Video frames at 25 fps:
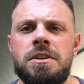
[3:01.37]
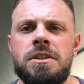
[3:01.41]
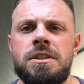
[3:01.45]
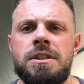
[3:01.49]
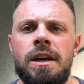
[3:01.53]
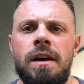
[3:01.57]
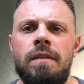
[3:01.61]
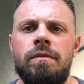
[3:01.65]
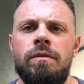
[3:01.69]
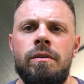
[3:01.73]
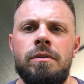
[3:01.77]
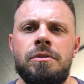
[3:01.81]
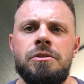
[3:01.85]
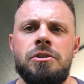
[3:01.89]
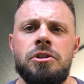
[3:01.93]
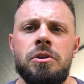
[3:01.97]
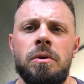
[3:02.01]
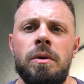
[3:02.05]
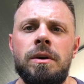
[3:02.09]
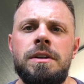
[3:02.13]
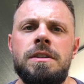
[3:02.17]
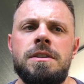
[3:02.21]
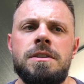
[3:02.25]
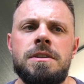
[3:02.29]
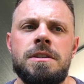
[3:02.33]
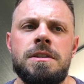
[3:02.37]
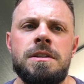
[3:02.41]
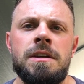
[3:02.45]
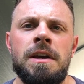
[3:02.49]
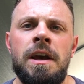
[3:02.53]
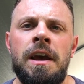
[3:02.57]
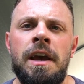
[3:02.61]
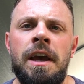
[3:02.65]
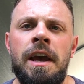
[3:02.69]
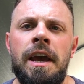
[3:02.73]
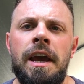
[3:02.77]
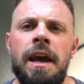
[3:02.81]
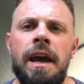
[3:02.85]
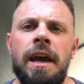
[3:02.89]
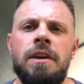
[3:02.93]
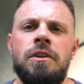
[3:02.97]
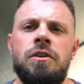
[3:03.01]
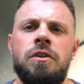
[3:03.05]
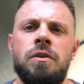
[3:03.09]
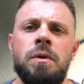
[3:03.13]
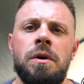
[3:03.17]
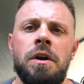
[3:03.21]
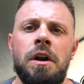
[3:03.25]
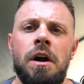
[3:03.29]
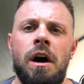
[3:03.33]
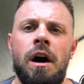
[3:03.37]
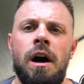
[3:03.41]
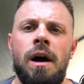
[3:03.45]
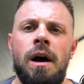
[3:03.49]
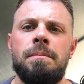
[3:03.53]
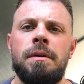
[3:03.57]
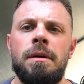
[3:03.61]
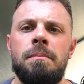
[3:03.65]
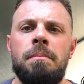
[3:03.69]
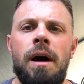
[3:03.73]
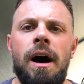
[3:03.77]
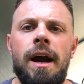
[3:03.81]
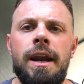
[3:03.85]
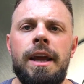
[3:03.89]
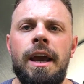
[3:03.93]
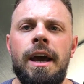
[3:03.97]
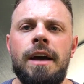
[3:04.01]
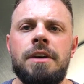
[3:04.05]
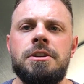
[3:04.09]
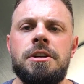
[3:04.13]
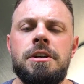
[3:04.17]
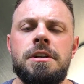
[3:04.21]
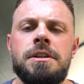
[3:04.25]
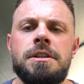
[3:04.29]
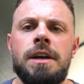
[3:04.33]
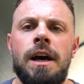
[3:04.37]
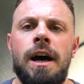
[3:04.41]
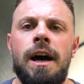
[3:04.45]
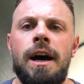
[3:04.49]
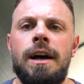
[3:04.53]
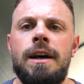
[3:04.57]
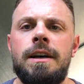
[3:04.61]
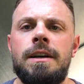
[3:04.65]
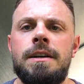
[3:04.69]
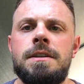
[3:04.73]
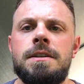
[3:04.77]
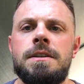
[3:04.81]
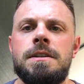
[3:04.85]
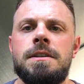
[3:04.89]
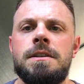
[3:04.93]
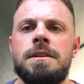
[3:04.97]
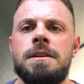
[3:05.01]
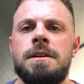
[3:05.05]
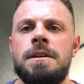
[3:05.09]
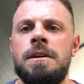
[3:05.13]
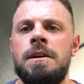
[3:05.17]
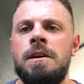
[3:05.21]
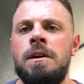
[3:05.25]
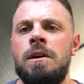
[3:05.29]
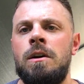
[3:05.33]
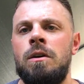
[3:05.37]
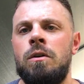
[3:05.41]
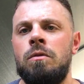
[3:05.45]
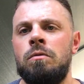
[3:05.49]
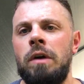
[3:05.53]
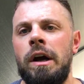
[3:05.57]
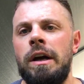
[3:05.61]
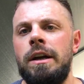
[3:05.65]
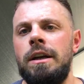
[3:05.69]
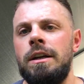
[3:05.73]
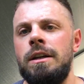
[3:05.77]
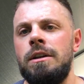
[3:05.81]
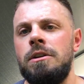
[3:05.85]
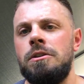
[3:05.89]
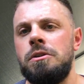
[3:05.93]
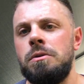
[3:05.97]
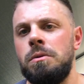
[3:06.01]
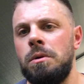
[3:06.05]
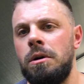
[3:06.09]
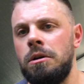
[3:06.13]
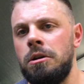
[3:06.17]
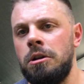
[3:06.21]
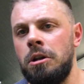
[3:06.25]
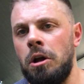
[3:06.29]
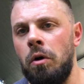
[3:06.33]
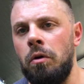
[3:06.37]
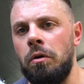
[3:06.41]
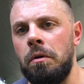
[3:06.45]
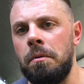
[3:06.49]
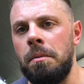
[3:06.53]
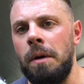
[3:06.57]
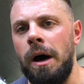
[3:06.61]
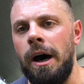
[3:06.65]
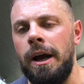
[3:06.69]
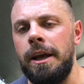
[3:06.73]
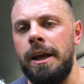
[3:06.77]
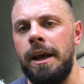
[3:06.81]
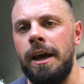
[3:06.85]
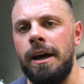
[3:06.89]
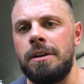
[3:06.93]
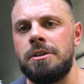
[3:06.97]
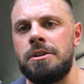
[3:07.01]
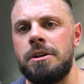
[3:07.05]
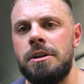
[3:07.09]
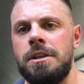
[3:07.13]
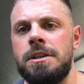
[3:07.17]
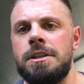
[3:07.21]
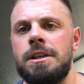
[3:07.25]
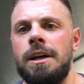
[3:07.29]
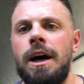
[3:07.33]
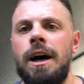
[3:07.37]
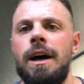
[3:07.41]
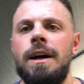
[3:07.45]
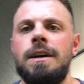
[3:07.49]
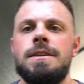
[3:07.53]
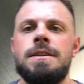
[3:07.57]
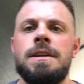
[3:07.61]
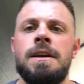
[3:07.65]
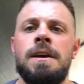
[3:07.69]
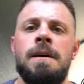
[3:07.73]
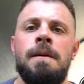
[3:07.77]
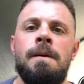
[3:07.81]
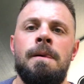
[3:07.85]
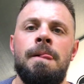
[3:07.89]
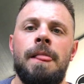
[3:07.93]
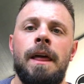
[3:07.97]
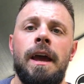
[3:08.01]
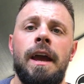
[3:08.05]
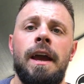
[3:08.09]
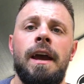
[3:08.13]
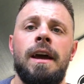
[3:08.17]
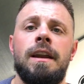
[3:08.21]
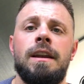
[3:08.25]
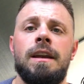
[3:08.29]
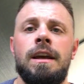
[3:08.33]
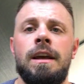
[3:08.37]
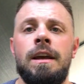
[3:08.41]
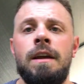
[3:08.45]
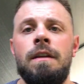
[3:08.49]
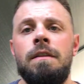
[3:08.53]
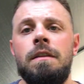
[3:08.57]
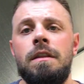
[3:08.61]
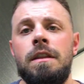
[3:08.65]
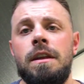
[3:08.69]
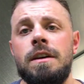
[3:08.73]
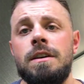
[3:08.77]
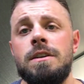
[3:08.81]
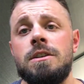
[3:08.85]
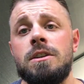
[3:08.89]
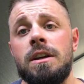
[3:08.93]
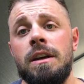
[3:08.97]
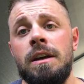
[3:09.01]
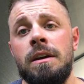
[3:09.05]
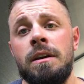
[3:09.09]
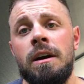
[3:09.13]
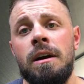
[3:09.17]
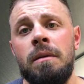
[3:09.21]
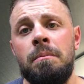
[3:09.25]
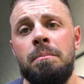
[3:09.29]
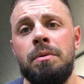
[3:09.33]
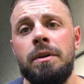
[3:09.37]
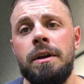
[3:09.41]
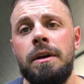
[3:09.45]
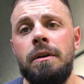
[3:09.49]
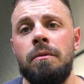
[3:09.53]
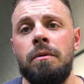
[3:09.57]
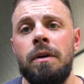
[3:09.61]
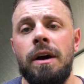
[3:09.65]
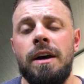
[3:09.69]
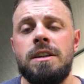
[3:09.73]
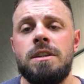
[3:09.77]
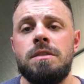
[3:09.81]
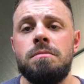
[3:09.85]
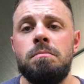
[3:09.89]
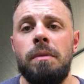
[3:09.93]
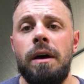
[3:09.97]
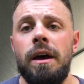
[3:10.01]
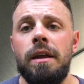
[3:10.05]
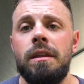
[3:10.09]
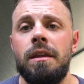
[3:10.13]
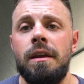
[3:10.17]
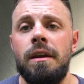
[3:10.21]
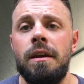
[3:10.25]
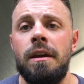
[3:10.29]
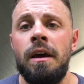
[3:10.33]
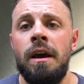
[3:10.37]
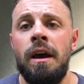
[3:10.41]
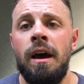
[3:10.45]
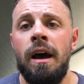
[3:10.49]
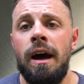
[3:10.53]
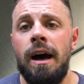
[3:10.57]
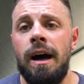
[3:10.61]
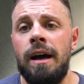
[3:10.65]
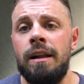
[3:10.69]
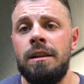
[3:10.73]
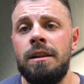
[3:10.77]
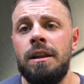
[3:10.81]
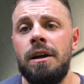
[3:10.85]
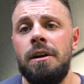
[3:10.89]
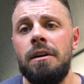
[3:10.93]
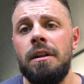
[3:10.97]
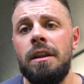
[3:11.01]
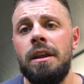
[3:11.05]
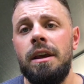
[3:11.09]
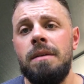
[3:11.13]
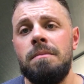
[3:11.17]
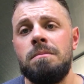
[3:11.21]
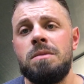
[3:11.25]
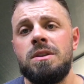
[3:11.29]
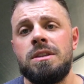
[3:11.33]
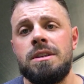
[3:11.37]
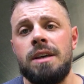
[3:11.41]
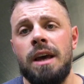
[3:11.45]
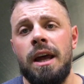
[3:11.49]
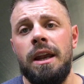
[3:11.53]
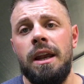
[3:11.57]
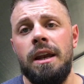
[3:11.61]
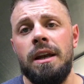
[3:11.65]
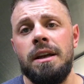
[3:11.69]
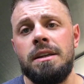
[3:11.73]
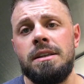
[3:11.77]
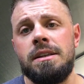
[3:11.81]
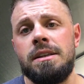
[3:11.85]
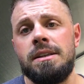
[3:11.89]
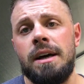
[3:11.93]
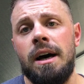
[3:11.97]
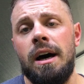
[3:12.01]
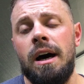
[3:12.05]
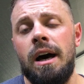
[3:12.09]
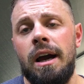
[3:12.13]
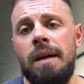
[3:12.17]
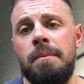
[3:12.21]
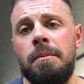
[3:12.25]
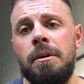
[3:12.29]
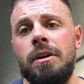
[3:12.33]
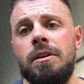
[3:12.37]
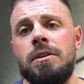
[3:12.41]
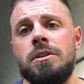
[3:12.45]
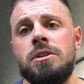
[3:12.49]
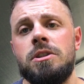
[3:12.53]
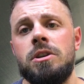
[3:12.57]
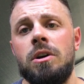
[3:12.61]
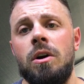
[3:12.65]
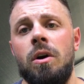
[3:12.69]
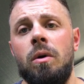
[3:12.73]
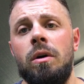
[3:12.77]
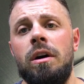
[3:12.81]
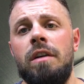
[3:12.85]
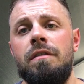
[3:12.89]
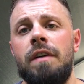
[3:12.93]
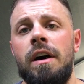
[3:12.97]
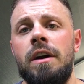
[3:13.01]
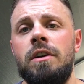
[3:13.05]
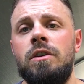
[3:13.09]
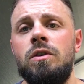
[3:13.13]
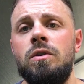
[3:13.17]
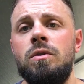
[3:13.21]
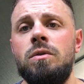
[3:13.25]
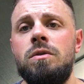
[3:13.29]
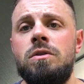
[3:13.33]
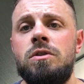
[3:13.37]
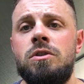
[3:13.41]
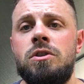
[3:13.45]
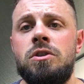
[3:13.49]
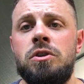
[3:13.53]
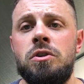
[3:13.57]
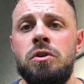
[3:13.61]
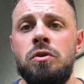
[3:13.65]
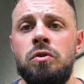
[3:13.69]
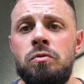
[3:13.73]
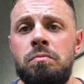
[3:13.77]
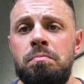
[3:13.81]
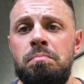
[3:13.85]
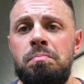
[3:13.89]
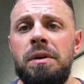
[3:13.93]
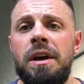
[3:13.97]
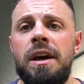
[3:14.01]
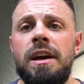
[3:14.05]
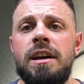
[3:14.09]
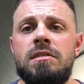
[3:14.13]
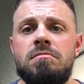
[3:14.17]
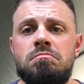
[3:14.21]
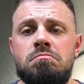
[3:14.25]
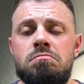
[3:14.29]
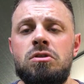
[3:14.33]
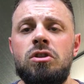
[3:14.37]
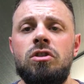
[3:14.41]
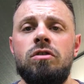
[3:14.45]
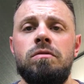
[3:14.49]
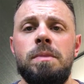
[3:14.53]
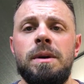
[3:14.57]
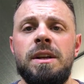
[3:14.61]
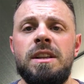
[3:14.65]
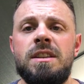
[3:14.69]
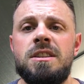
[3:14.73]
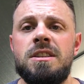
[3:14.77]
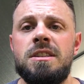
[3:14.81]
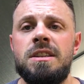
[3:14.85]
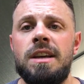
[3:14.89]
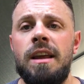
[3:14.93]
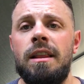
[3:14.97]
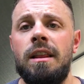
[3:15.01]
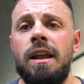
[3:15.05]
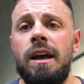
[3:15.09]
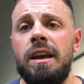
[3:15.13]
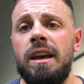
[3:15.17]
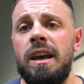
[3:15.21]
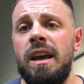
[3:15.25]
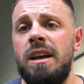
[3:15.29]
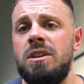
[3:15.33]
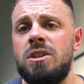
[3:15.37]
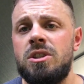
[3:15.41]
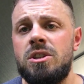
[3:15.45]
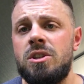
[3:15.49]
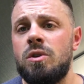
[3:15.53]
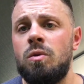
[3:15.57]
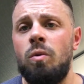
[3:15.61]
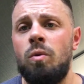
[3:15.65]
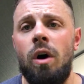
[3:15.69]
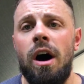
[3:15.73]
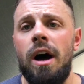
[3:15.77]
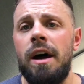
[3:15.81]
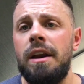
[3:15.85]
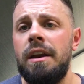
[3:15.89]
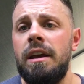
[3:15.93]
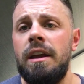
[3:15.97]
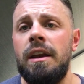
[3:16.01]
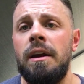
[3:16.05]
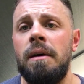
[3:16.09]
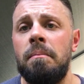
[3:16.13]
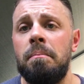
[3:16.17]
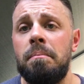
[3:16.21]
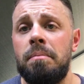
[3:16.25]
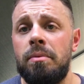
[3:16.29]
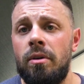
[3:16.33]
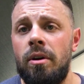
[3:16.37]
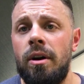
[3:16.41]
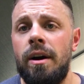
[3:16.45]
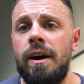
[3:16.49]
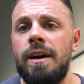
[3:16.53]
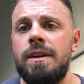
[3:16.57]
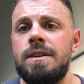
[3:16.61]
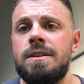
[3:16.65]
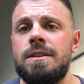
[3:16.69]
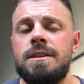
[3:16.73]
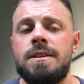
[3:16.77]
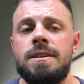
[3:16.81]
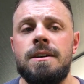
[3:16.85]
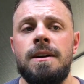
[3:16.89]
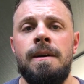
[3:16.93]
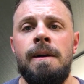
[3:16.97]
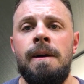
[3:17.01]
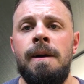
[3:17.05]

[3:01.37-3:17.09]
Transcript: several joints, and do an upper body exercise right into a lower body exercise. And in this incomplete rest method, I literally am setting a timer. So if I do two big movements, say like a squat and a press,